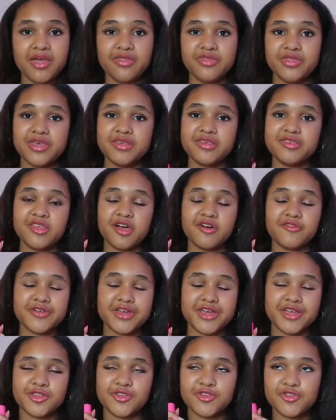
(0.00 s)
This stuff
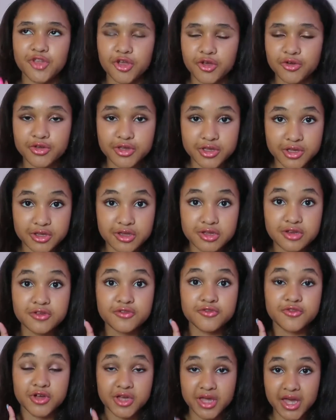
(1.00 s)
is so good
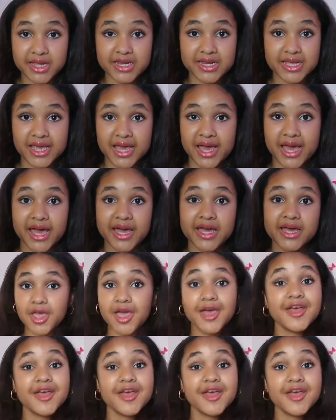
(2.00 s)
for curly hair.